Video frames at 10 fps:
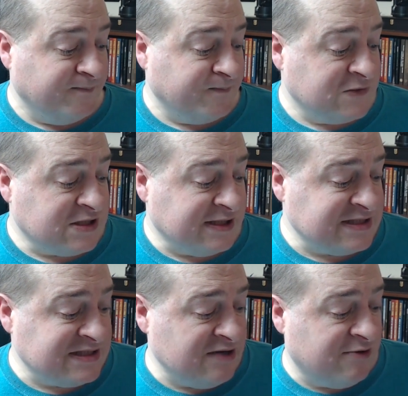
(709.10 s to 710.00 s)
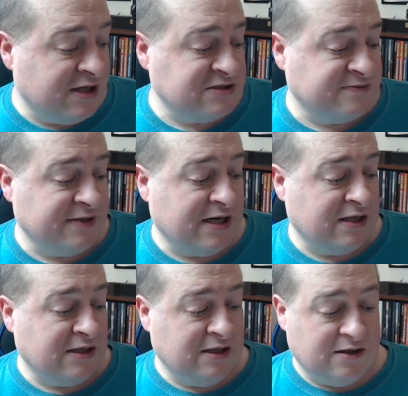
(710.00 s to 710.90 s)
So let's see what else we
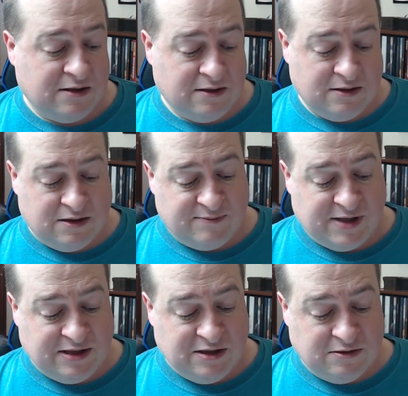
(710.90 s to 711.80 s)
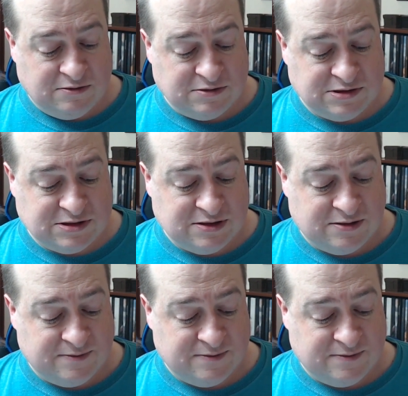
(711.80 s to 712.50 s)
got here in my notes.